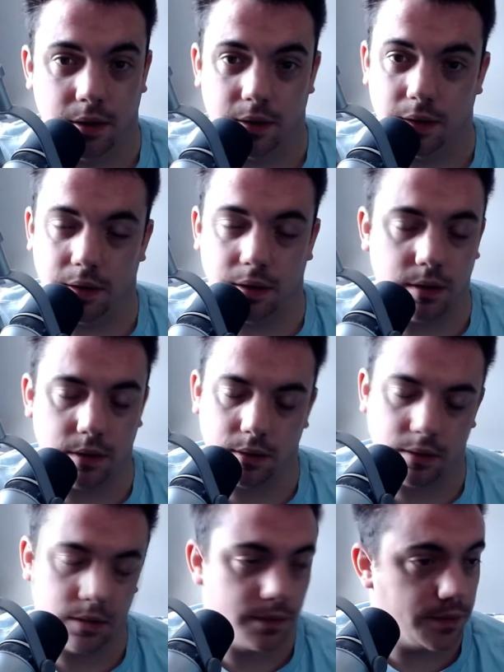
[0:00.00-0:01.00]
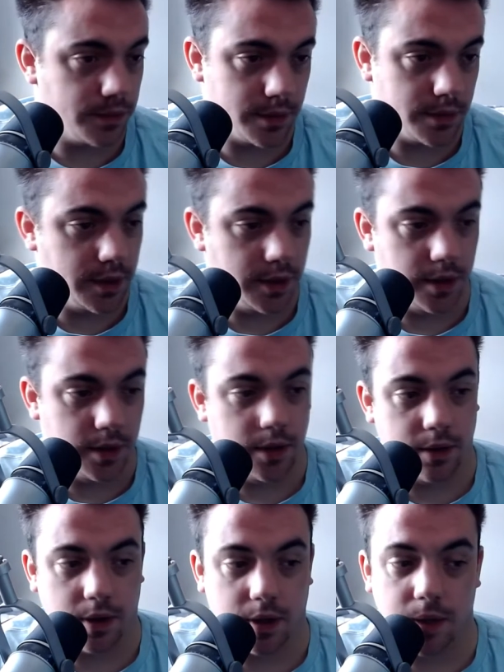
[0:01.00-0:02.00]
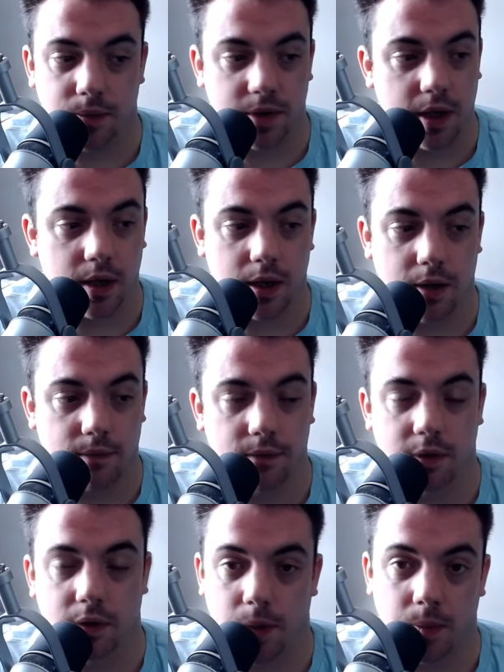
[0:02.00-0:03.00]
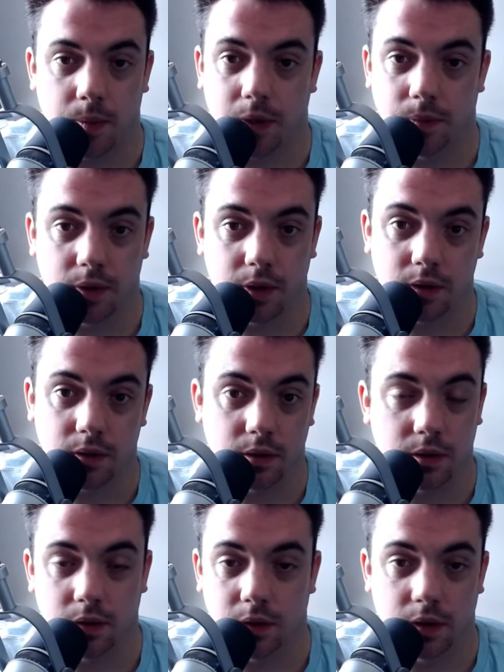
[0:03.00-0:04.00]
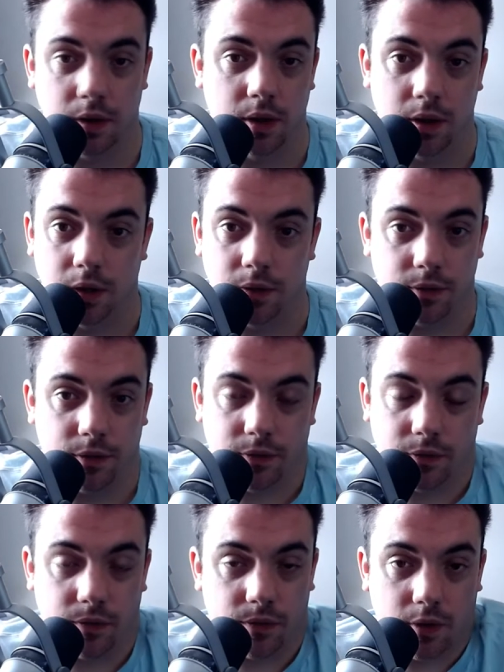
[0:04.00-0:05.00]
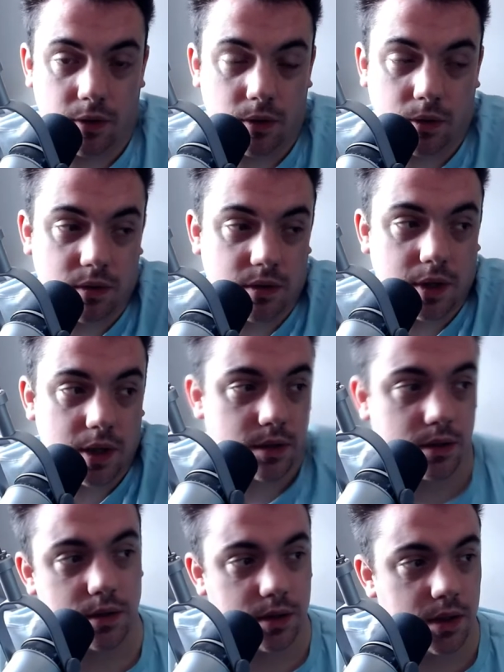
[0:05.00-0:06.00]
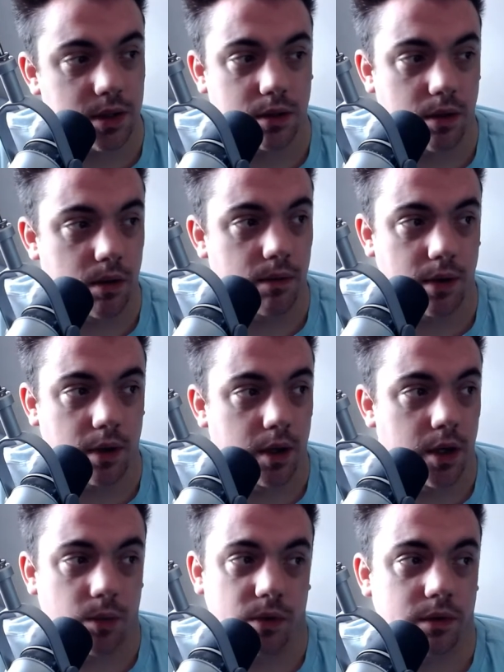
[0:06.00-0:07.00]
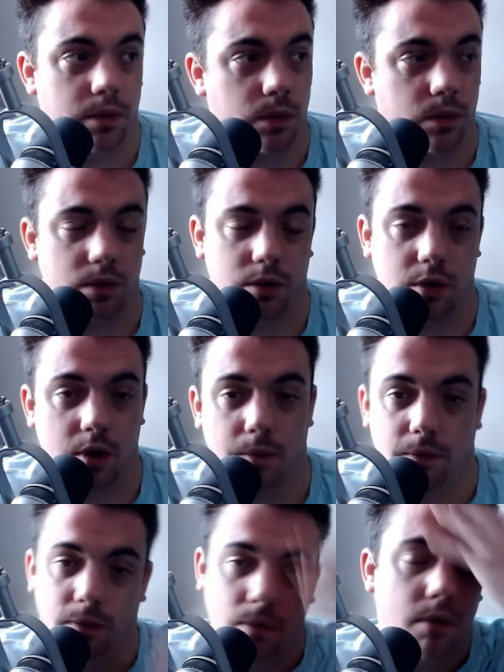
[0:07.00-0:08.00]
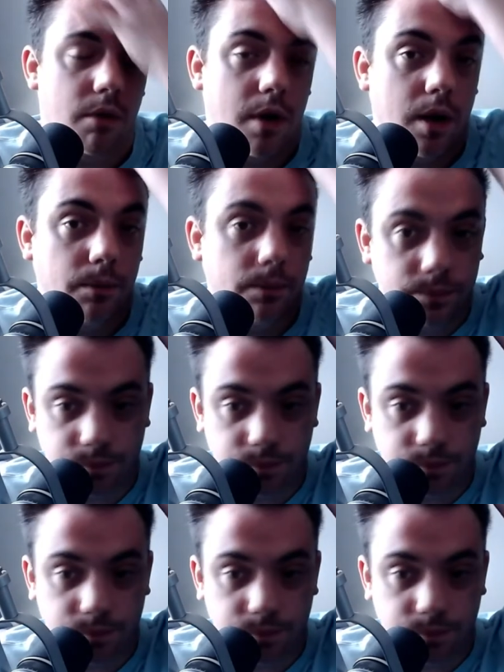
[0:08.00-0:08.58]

I keep saying it every time I make a prediction, you can just kiss the season over. We've still got time for